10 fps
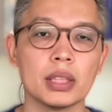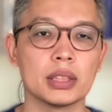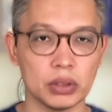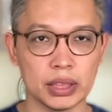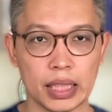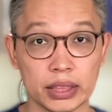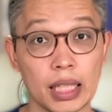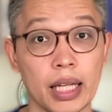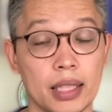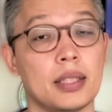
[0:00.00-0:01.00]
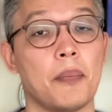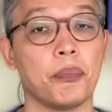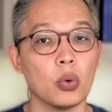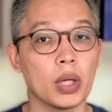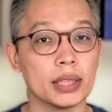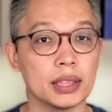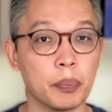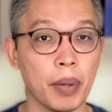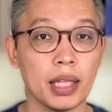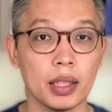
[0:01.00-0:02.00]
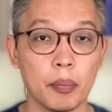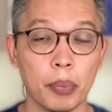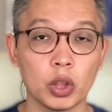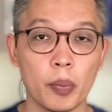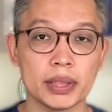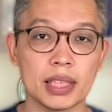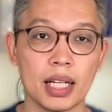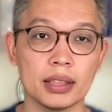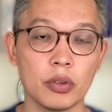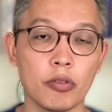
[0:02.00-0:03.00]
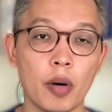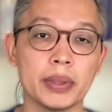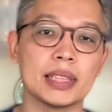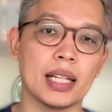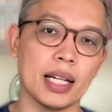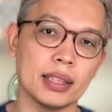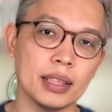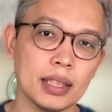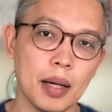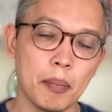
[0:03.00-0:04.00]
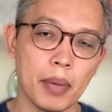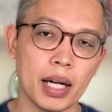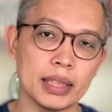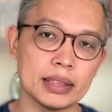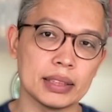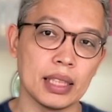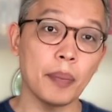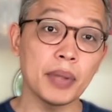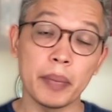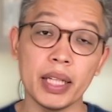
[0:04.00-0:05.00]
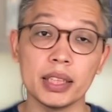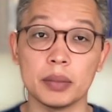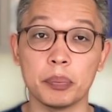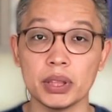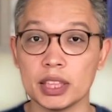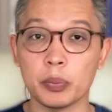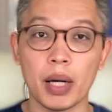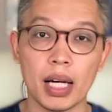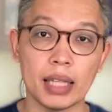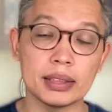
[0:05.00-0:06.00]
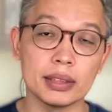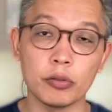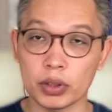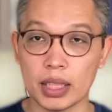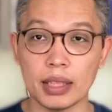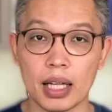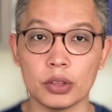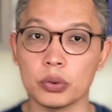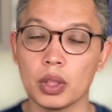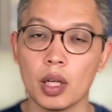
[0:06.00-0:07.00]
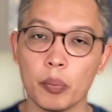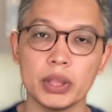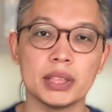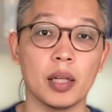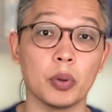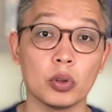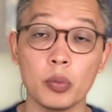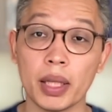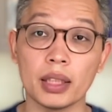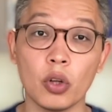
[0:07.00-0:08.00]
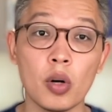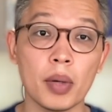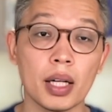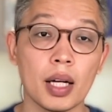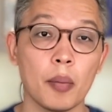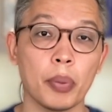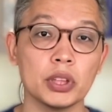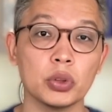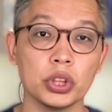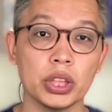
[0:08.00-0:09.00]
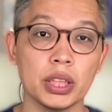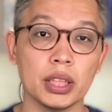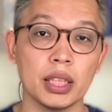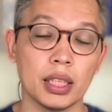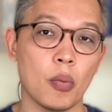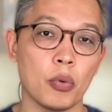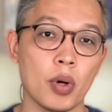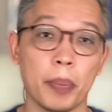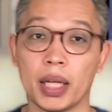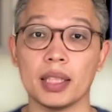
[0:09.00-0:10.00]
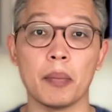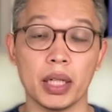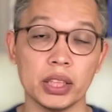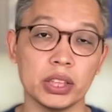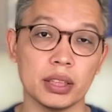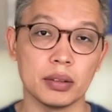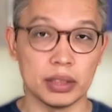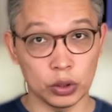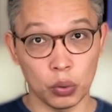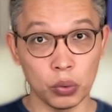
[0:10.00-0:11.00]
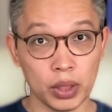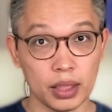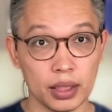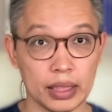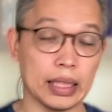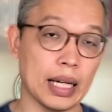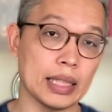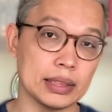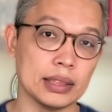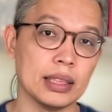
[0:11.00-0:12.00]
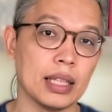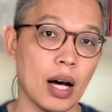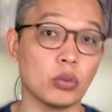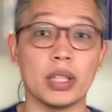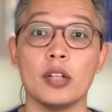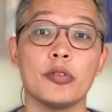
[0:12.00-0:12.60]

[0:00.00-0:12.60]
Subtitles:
5. Skin changes. Changes in the skin, such as spots, moles that change color, large or growing moles that itch or bleed, are warning signs. Skin cancer